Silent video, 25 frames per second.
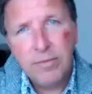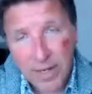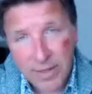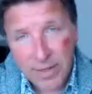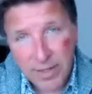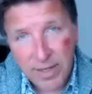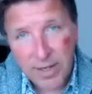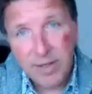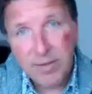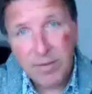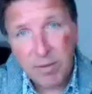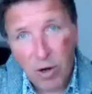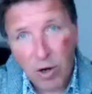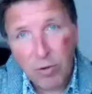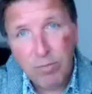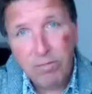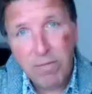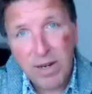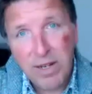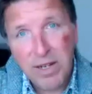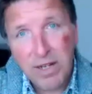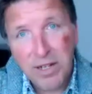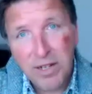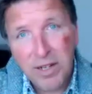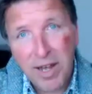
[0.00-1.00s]
did on
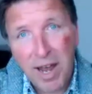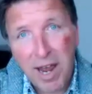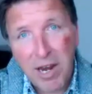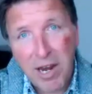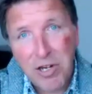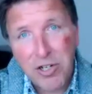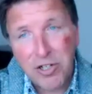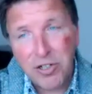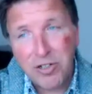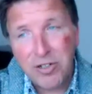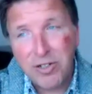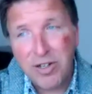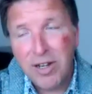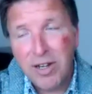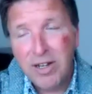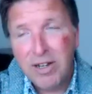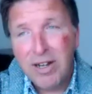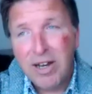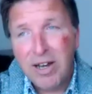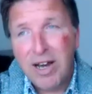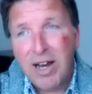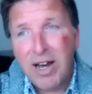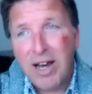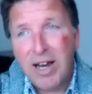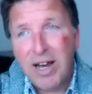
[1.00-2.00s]
many occasions,
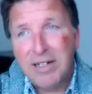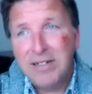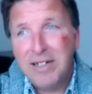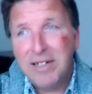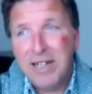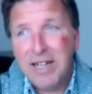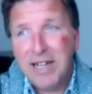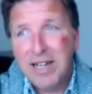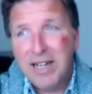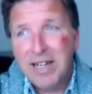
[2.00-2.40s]
and